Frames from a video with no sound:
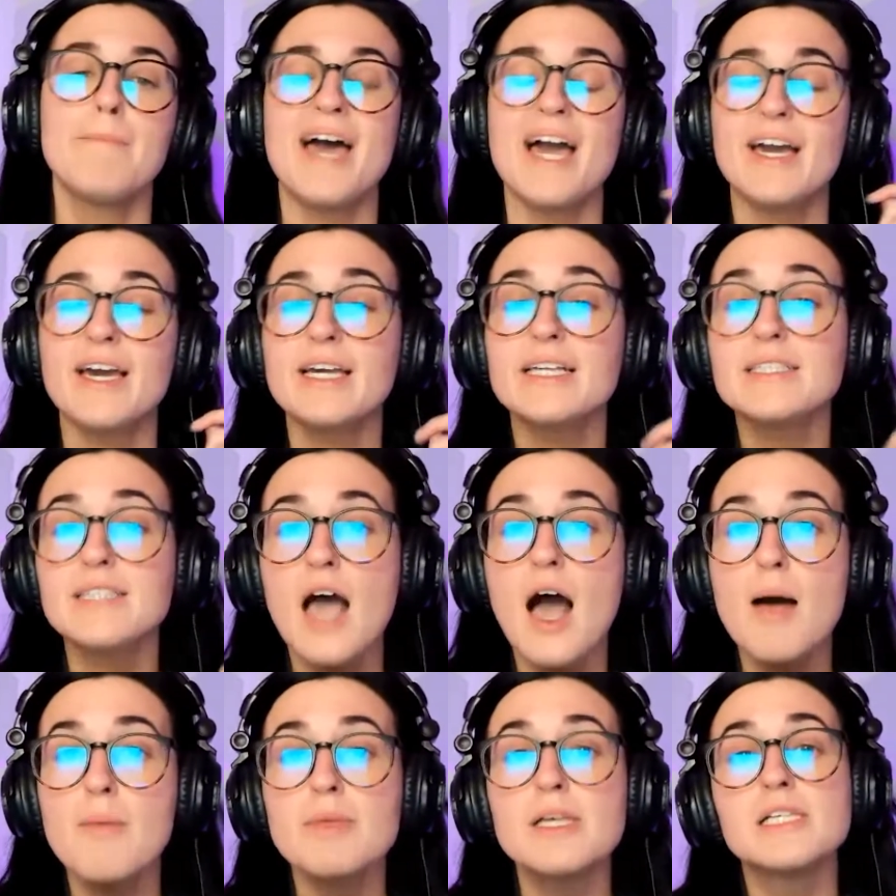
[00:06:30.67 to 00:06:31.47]
Becca
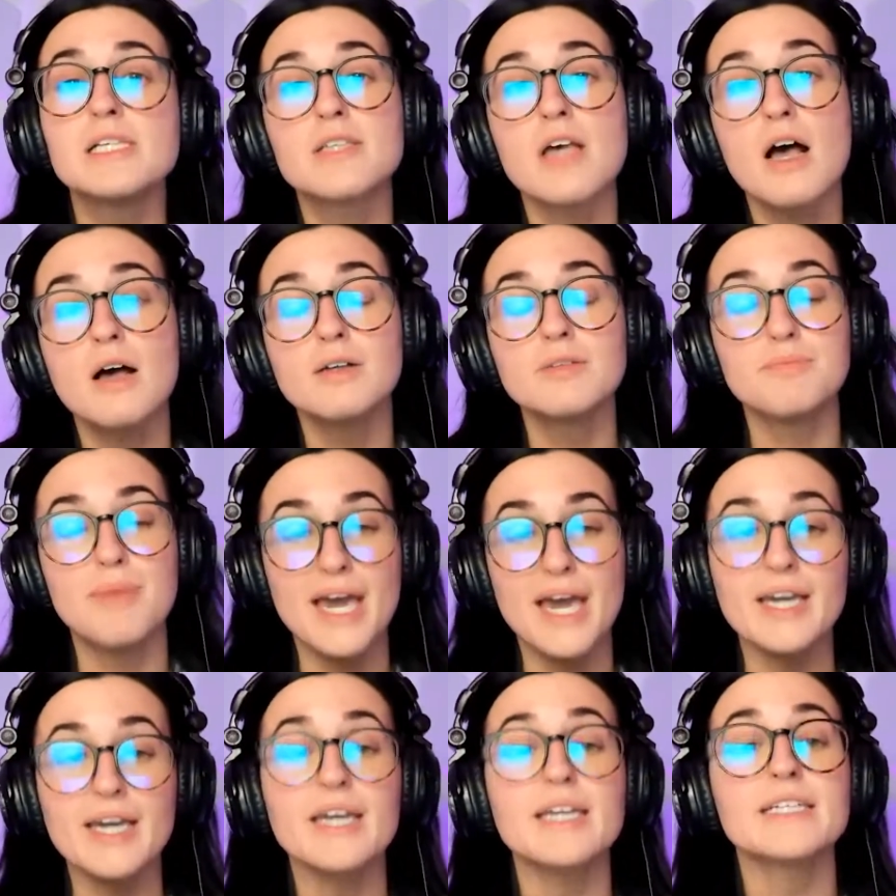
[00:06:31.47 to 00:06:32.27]
and Thomas,
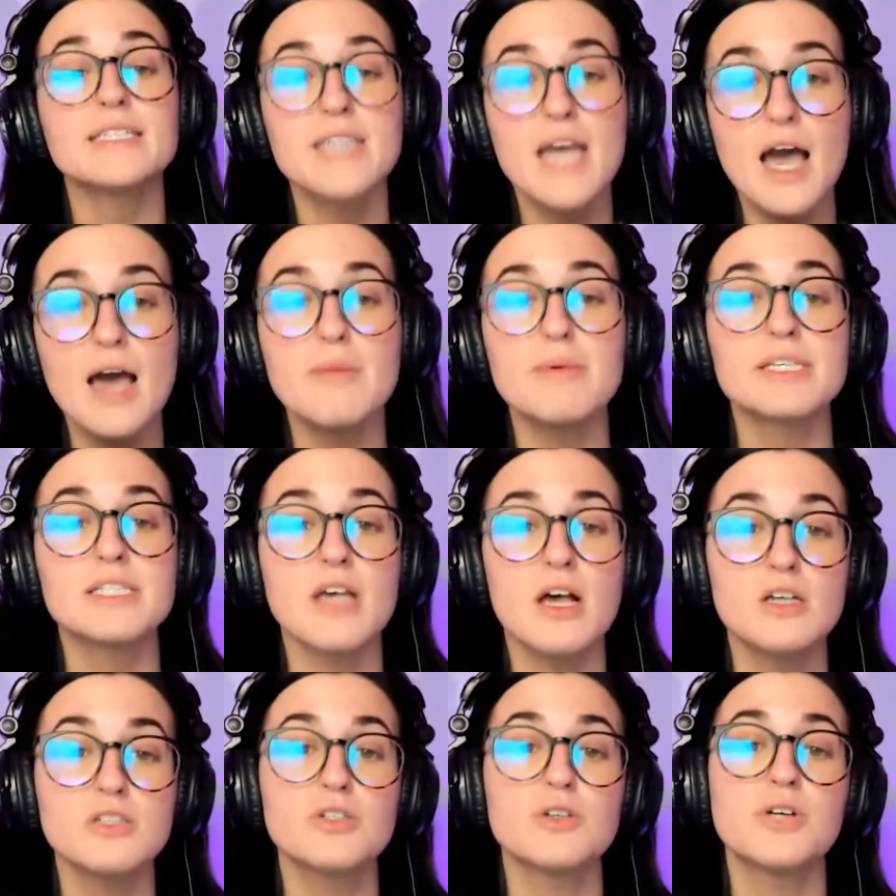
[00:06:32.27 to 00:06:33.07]
Becca and
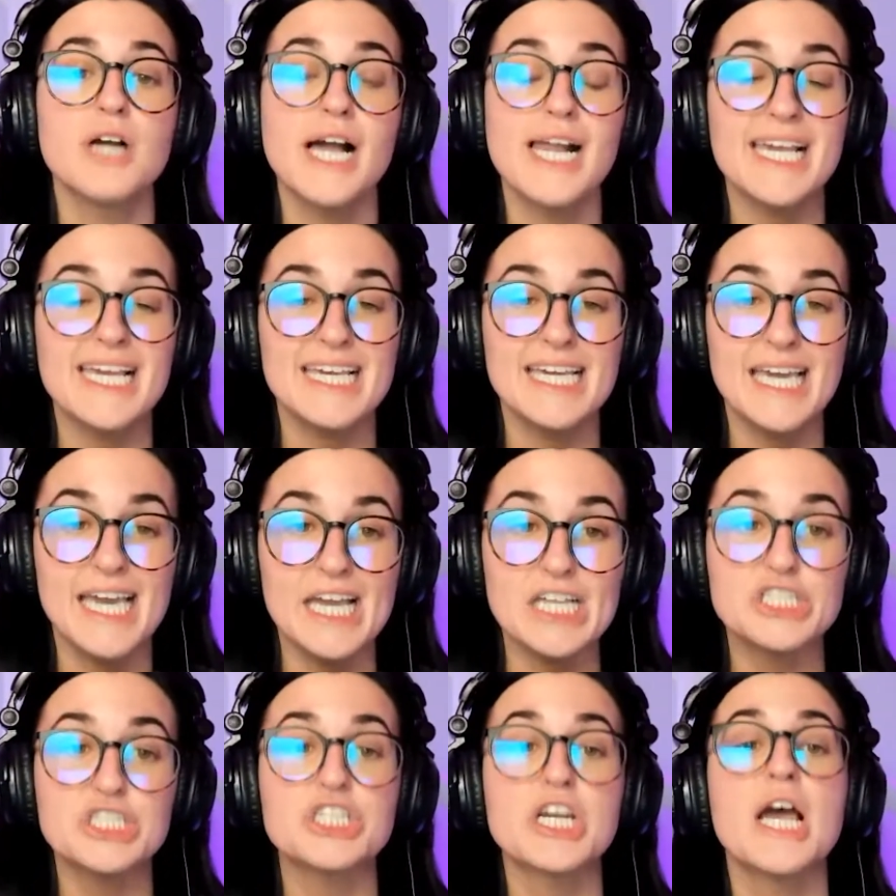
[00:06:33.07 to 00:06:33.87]
Thomas also got
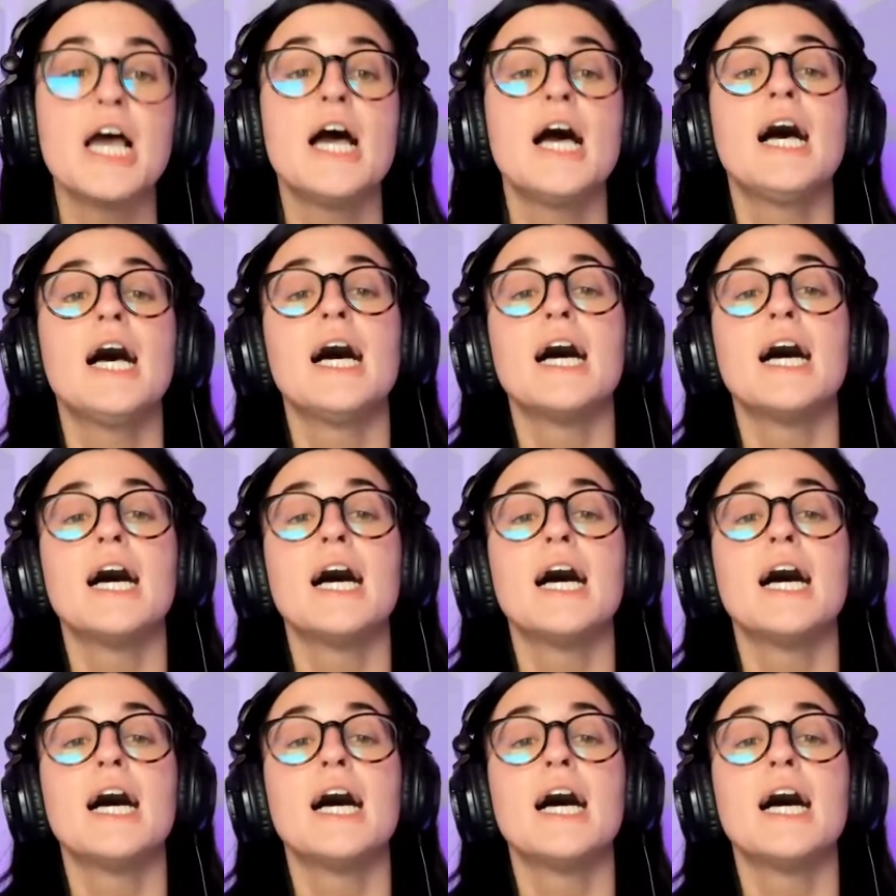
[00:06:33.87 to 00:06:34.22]
engaged